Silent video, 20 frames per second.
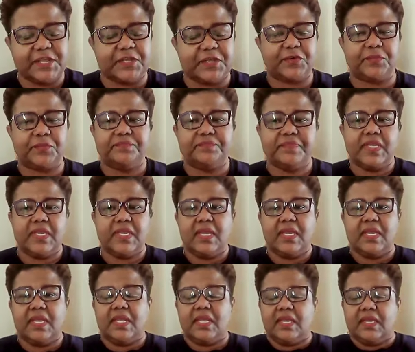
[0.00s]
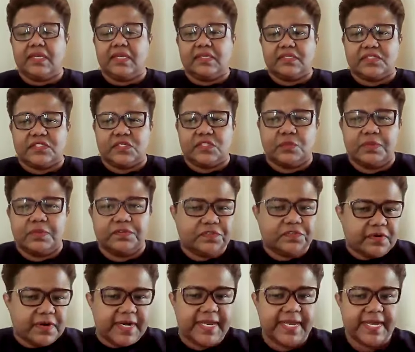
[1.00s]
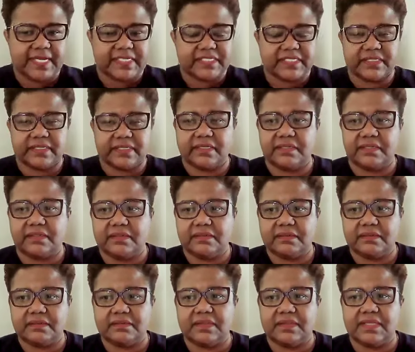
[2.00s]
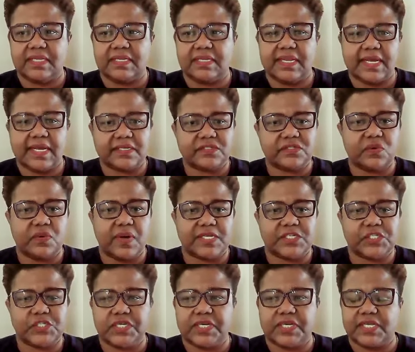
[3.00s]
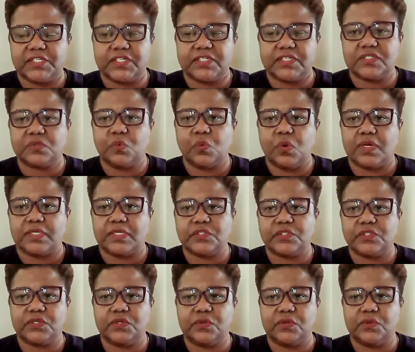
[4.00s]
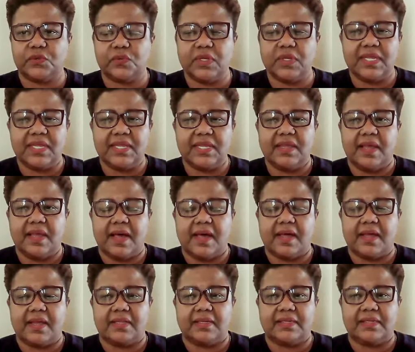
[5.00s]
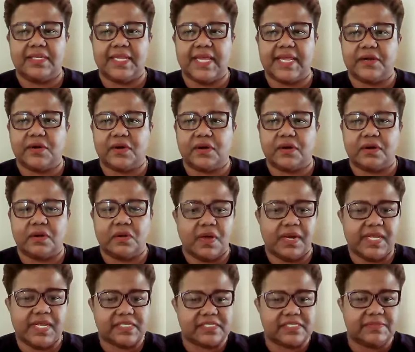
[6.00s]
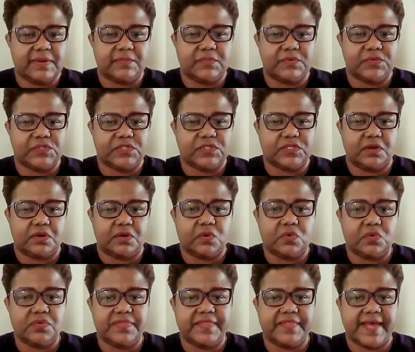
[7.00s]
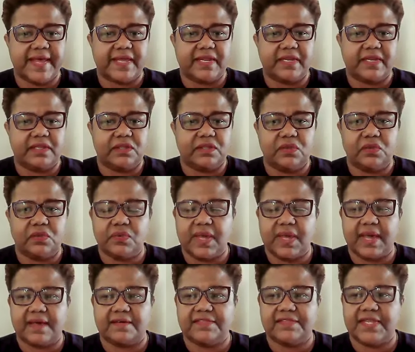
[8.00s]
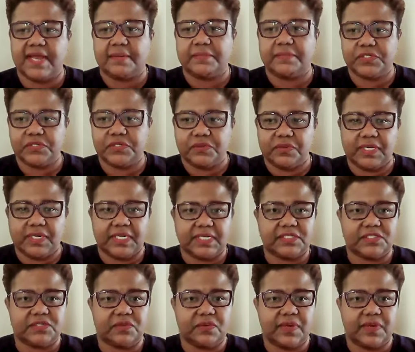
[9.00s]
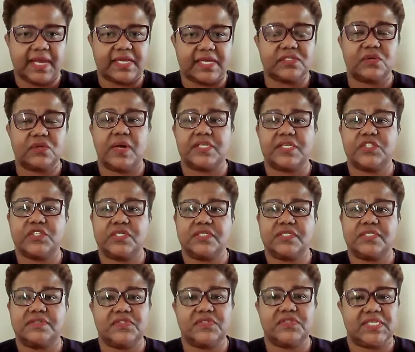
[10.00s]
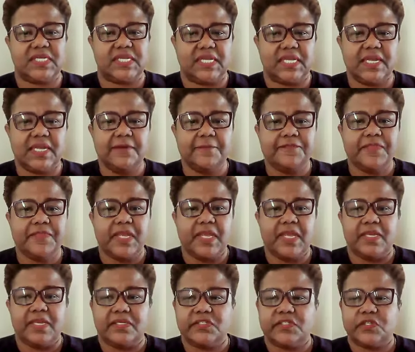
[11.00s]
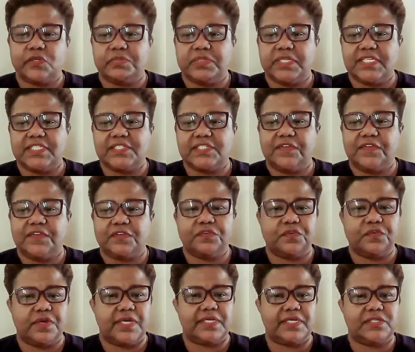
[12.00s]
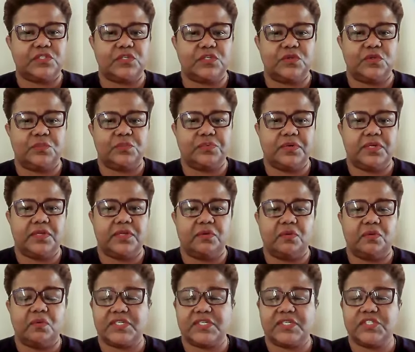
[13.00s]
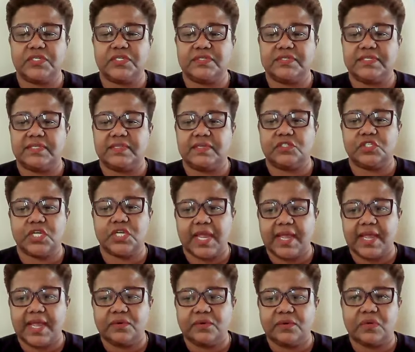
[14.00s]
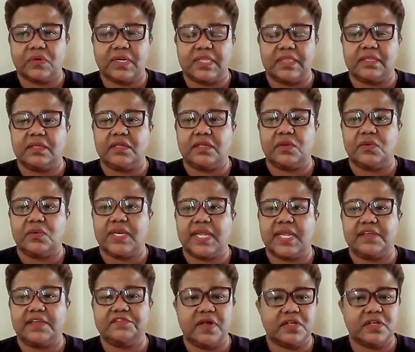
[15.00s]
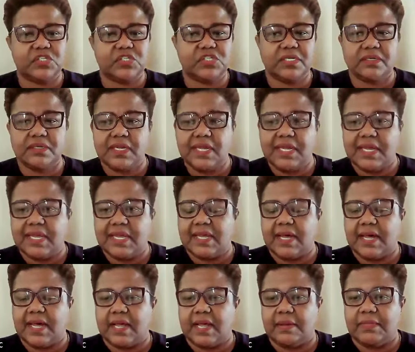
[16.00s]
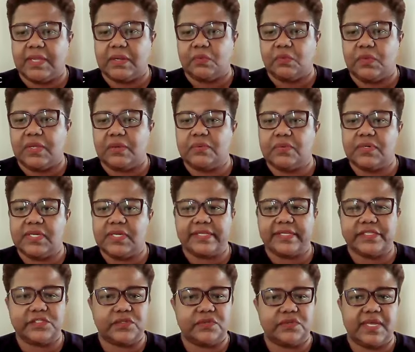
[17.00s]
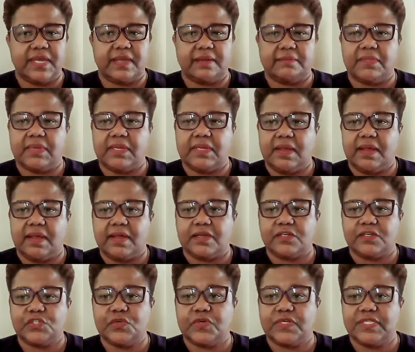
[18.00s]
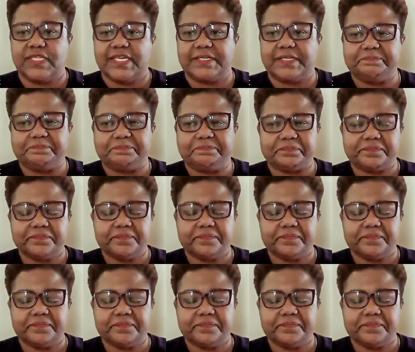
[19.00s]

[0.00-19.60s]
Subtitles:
Thank you. So before I ask the next question, I just want to let our audience members know that you have the opportunity to ask questions of Cindy. So please feel free to put your questions in the chat or in the Q&A function, and we will get to them shortly.